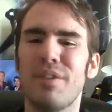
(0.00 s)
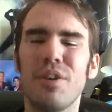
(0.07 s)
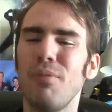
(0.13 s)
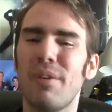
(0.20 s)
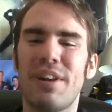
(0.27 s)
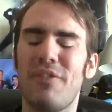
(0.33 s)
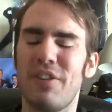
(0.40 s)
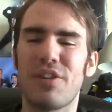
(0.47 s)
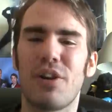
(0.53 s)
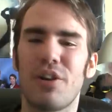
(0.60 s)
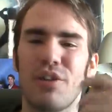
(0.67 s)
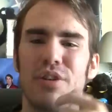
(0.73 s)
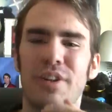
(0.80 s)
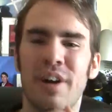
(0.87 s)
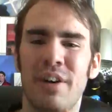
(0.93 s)
So what if it's
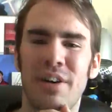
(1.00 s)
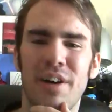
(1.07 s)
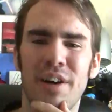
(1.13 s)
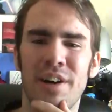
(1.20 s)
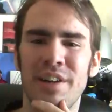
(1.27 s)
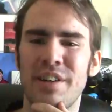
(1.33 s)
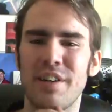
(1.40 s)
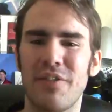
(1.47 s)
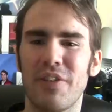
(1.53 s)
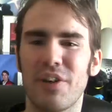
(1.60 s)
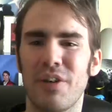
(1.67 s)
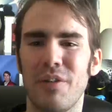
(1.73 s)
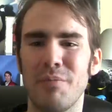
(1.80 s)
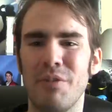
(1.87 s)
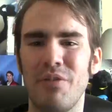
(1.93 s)
hard, a
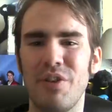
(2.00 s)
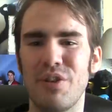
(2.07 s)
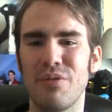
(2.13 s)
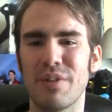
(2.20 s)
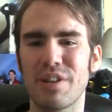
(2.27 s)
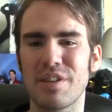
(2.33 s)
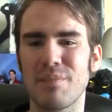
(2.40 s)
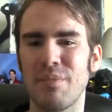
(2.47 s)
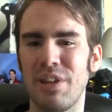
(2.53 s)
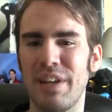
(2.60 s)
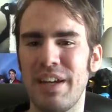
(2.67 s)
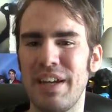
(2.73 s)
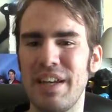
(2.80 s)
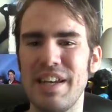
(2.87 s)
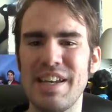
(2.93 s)
difficult movie to
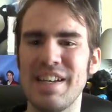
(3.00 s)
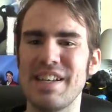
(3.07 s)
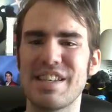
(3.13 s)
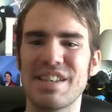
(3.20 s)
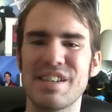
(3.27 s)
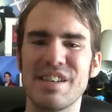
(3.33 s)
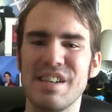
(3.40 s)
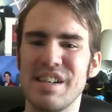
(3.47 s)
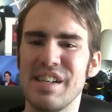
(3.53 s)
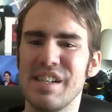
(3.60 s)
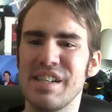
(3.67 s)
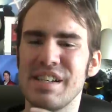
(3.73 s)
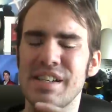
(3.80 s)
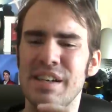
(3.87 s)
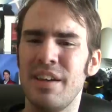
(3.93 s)
explain? It's,
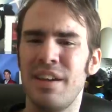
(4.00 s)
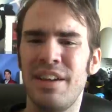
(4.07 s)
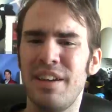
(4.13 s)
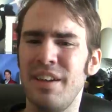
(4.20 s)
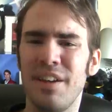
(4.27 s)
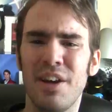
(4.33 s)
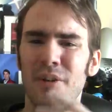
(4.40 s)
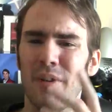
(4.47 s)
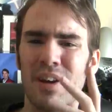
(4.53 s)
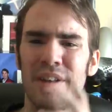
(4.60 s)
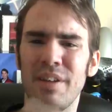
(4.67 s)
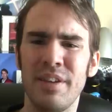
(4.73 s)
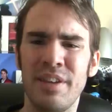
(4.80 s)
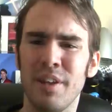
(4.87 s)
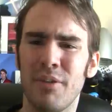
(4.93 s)
you know
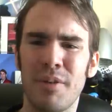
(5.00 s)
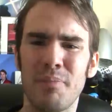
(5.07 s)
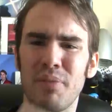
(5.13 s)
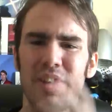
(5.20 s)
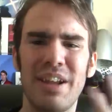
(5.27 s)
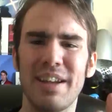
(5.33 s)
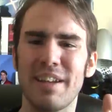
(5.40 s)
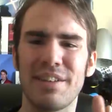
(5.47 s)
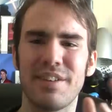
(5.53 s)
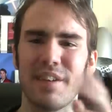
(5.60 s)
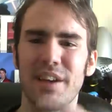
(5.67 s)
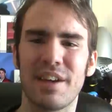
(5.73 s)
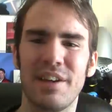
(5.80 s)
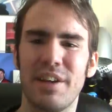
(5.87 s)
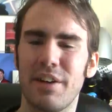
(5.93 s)
what, plot is
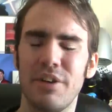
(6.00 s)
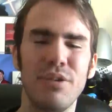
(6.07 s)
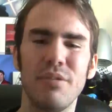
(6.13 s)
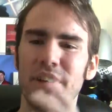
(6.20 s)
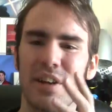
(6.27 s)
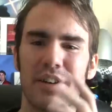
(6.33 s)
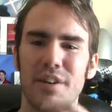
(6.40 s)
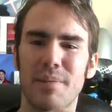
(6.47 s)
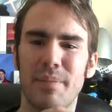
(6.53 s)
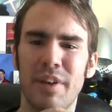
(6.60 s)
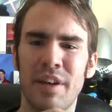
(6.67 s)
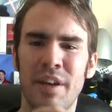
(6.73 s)
secondary, who cares?